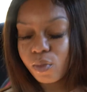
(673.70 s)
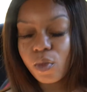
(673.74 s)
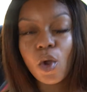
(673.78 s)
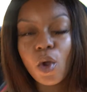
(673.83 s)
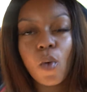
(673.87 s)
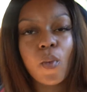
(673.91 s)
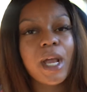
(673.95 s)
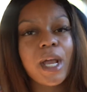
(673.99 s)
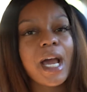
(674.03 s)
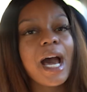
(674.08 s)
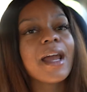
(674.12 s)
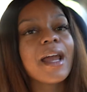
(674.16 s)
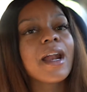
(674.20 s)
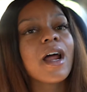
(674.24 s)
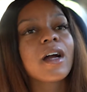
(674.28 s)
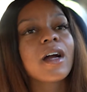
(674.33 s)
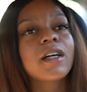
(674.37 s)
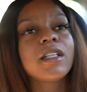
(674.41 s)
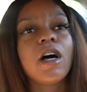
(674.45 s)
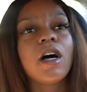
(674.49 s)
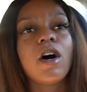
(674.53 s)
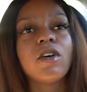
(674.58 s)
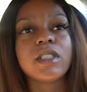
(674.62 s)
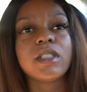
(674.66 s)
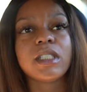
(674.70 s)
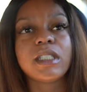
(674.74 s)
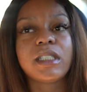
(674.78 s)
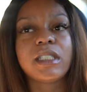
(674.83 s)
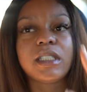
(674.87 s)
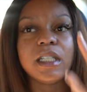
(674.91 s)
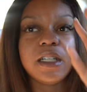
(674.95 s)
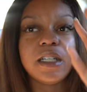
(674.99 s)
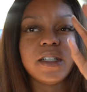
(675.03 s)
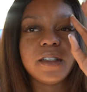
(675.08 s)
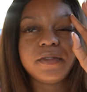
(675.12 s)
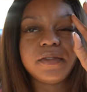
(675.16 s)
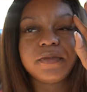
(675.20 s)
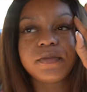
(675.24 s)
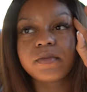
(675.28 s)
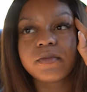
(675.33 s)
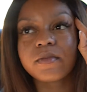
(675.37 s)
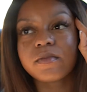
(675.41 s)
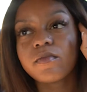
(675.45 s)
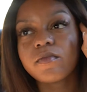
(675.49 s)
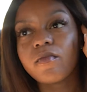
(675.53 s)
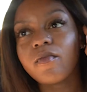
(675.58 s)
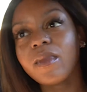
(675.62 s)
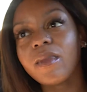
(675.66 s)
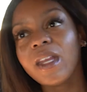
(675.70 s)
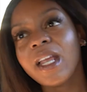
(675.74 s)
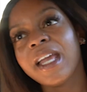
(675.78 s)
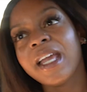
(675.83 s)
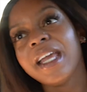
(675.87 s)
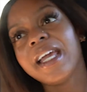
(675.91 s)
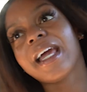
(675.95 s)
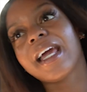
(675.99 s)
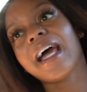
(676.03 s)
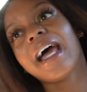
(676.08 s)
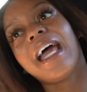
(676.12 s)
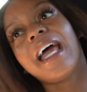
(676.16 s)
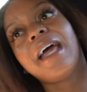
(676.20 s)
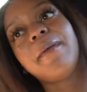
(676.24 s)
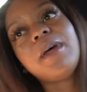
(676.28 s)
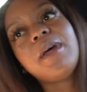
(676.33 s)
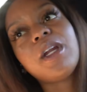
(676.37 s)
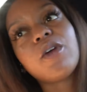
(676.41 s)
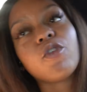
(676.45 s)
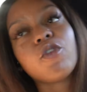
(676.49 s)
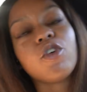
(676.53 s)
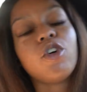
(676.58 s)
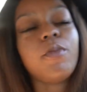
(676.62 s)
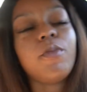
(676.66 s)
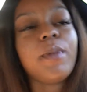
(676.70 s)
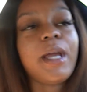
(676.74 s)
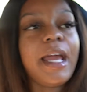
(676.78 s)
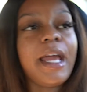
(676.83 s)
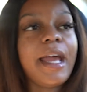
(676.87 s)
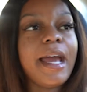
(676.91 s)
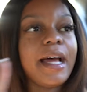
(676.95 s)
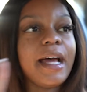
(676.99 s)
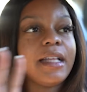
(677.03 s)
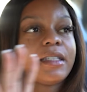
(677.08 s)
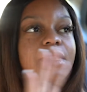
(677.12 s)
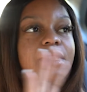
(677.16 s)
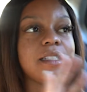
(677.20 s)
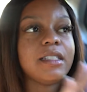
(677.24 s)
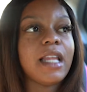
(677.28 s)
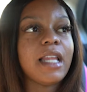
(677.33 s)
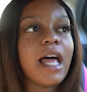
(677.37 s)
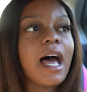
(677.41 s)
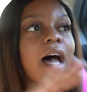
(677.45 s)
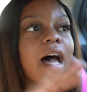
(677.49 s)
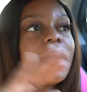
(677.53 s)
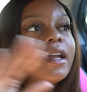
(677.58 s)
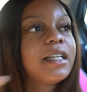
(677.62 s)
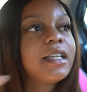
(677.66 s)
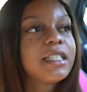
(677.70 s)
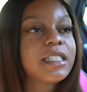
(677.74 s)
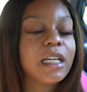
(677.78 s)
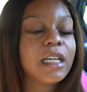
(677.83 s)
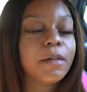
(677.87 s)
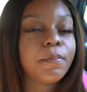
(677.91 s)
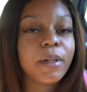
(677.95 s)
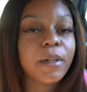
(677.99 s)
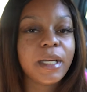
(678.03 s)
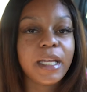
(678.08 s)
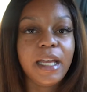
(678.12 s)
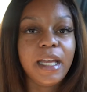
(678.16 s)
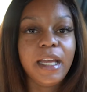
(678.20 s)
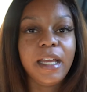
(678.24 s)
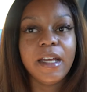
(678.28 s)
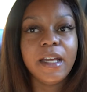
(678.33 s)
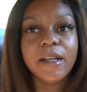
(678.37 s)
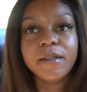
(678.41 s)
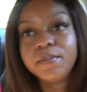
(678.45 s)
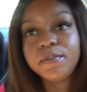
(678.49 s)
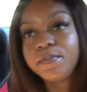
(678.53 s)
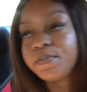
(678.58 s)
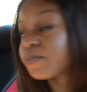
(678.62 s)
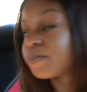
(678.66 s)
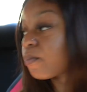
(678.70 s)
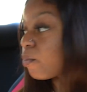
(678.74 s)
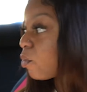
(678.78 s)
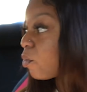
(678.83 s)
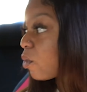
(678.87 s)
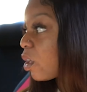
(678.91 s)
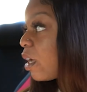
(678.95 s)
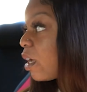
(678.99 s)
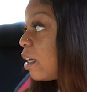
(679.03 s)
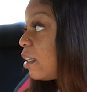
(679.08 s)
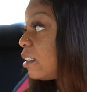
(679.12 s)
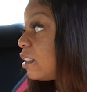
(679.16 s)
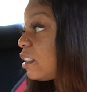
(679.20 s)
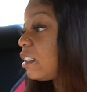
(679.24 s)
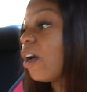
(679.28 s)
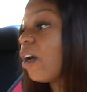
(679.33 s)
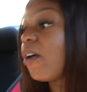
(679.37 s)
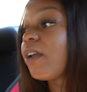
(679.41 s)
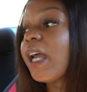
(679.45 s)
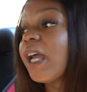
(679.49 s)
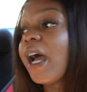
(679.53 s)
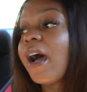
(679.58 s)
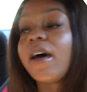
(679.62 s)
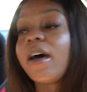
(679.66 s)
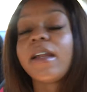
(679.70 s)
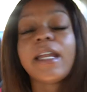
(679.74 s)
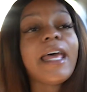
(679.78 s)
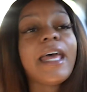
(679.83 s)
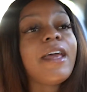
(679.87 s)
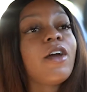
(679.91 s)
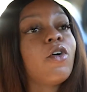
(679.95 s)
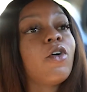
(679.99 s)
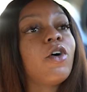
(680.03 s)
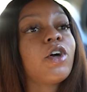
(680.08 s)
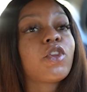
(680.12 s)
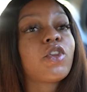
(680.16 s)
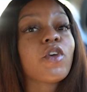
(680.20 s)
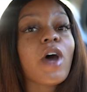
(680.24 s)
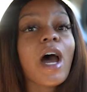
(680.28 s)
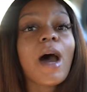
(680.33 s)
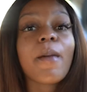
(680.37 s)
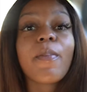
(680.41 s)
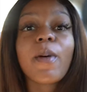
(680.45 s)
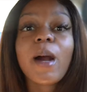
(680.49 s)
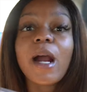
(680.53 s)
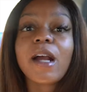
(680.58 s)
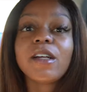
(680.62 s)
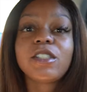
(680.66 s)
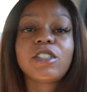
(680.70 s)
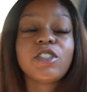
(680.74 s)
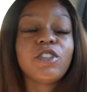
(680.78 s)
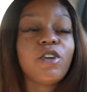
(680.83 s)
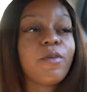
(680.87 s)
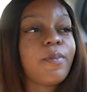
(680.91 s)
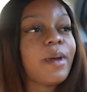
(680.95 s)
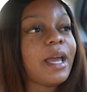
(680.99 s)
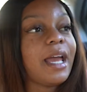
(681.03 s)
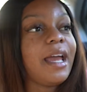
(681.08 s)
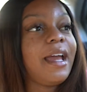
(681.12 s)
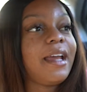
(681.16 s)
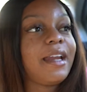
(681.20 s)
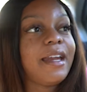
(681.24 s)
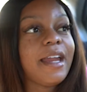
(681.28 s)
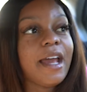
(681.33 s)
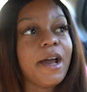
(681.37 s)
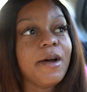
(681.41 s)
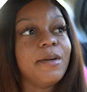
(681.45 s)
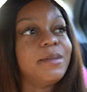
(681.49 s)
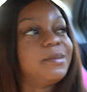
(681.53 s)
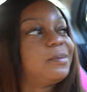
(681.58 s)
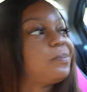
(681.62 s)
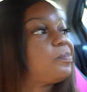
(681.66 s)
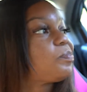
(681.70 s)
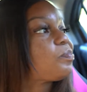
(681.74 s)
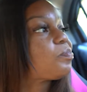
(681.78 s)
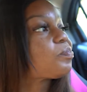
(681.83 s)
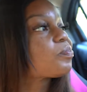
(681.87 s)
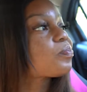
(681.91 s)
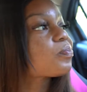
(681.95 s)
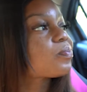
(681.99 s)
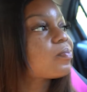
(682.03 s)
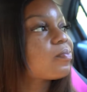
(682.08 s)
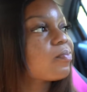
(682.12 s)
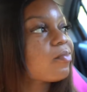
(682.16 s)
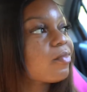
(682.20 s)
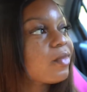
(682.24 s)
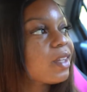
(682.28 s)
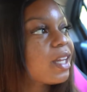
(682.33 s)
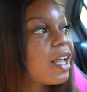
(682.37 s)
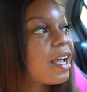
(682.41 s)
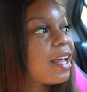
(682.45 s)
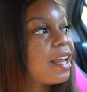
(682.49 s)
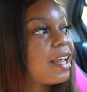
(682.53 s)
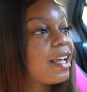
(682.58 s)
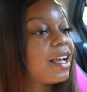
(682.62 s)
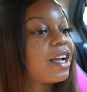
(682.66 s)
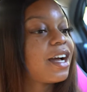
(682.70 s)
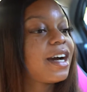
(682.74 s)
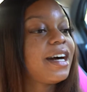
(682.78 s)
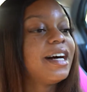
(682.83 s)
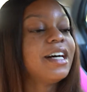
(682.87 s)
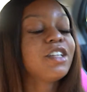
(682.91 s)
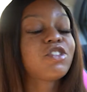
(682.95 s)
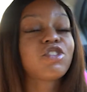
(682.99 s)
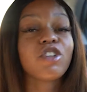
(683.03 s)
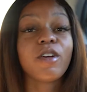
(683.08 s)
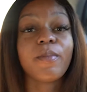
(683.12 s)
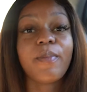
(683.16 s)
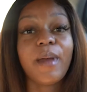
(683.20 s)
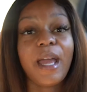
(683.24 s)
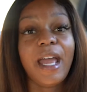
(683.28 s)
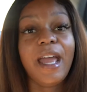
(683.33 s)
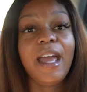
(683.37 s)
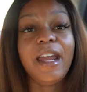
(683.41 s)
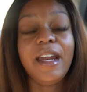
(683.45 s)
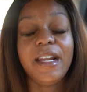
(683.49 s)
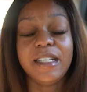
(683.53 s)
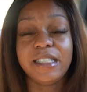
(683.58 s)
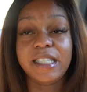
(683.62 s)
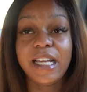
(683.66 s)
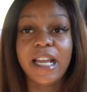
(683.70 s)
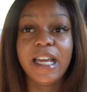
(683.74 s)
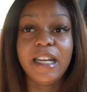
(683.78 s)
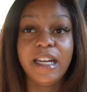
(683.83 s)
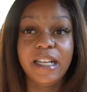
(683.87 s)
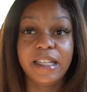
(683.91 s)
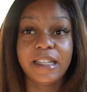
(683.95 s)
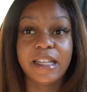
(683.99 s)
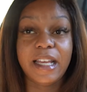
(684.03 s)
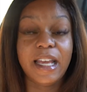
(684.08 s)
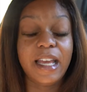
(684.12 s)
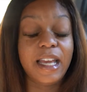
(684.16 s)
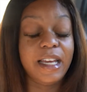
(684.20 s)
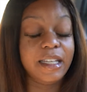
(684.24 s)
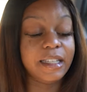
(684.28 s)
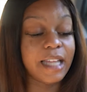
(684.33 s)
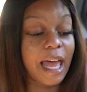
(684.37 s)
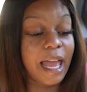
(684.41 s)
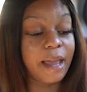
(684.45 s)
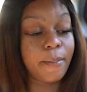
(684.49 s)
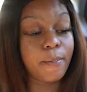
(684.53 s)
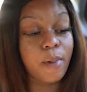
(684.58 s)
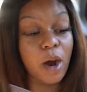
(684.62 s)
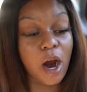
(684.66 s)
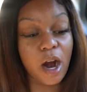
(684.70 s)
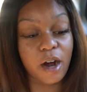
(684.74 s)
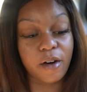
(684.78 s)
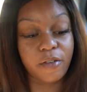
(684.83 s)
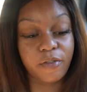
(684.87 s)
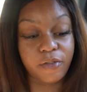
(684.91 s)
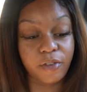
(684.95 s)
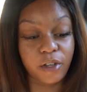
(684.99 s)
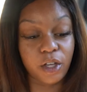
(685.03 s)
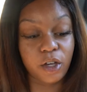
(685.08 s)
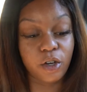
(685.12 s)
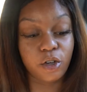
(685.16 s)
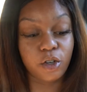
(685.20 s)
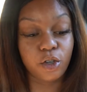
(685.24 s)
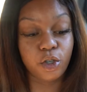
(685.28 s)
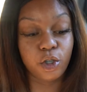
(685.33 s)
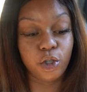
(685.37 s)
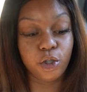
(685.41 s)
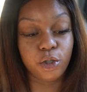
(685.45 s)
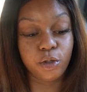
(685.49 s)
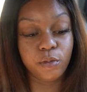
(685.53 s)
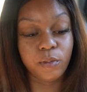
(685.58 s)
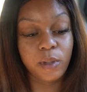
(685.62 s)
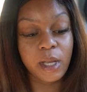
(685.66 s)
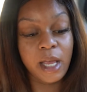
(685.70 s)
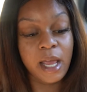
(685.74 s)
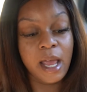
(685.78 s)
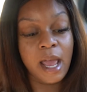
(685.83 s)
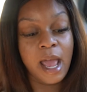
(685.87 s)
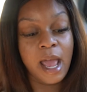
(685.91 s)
we got our clothes and stuff. He came in the room, he had to line us up again. So y'all, they going through our personal bag now. Contraband is anything like perfume,